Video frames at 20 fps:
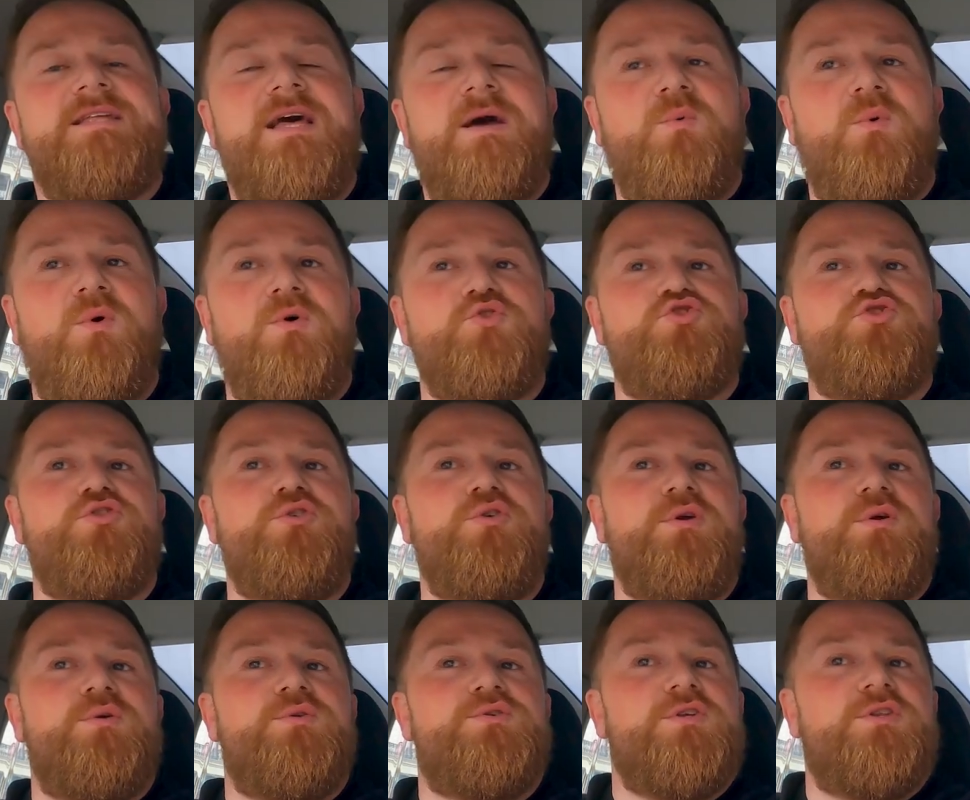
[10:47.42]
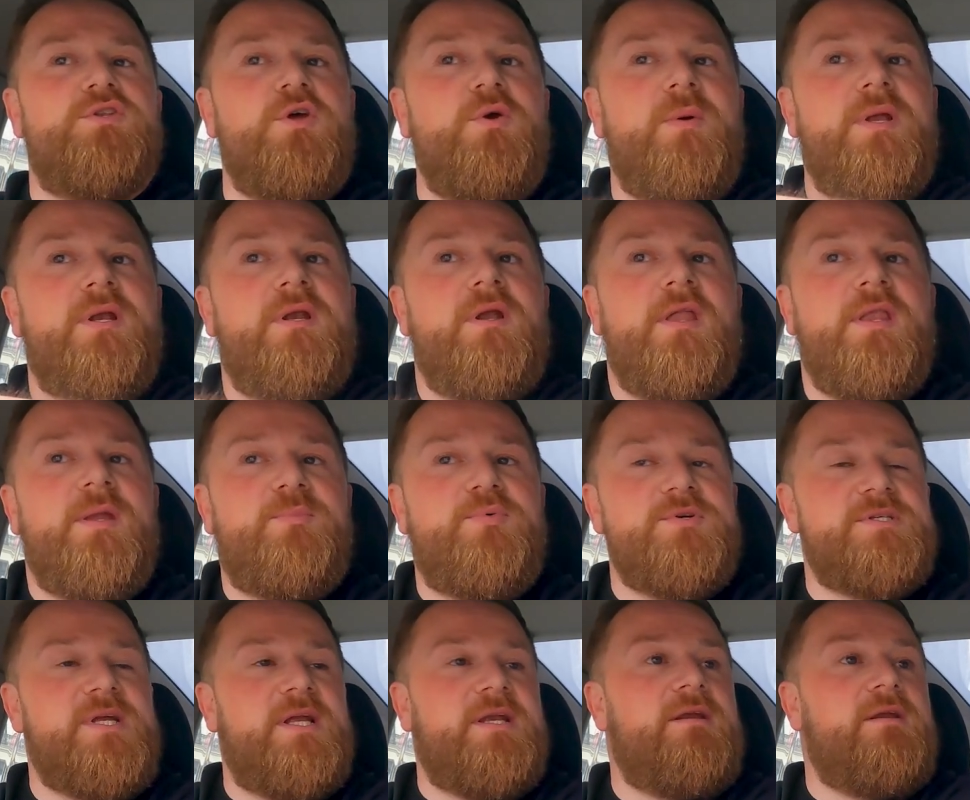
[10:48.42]
that what drew you to doing like the
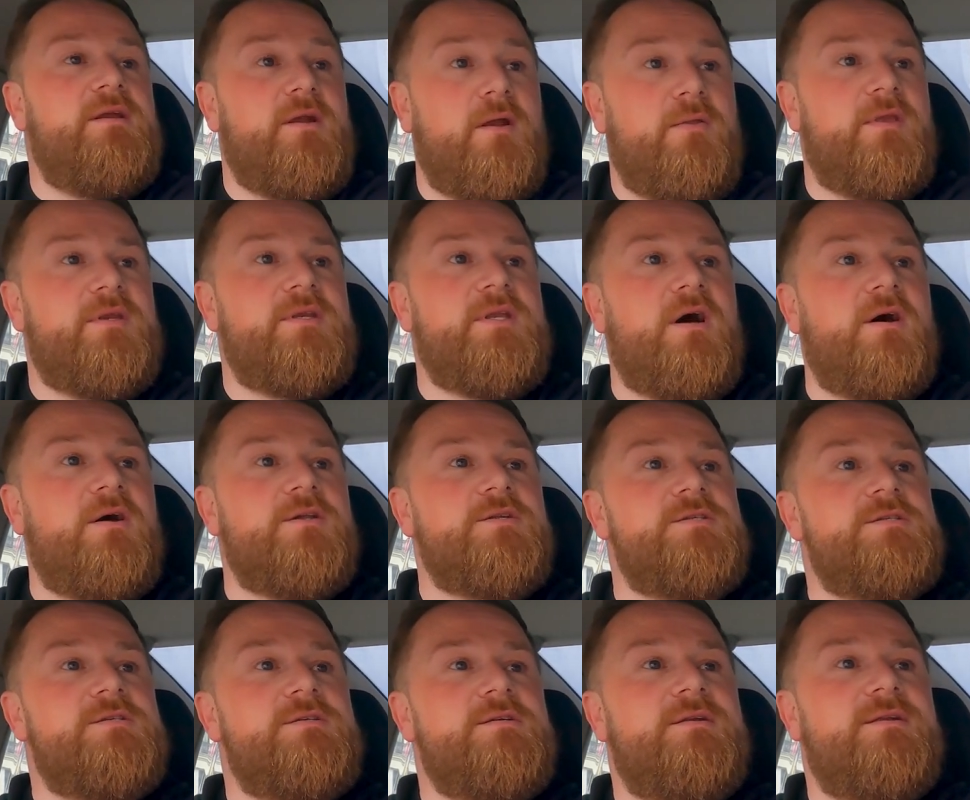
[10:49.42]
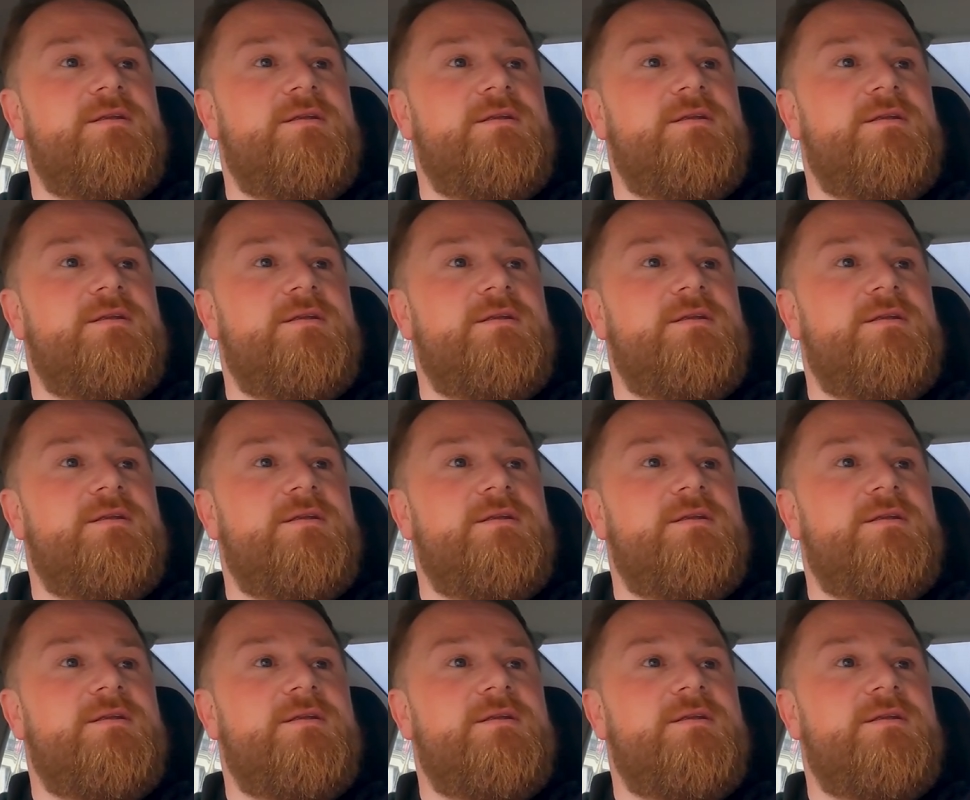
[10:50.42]
presenting? You know, the darts.